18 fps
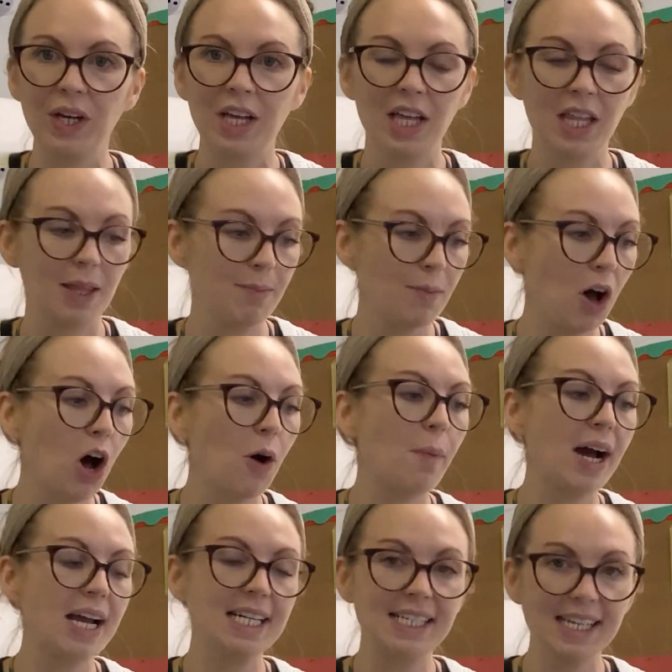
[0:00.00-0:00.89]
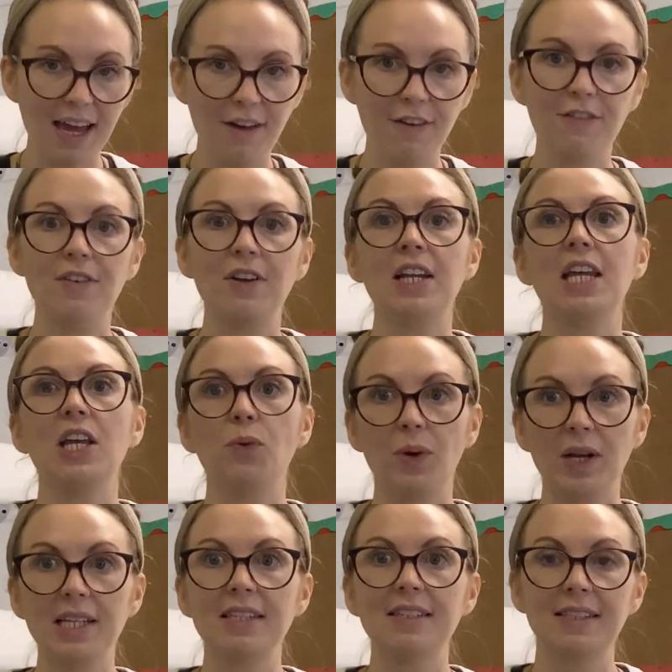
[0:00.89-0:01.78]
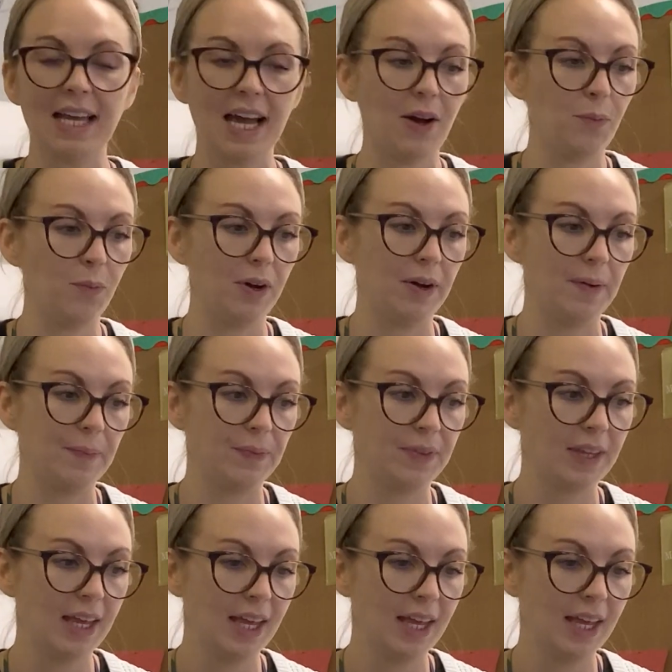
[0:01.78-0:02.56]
The Marmite definitely wins that one.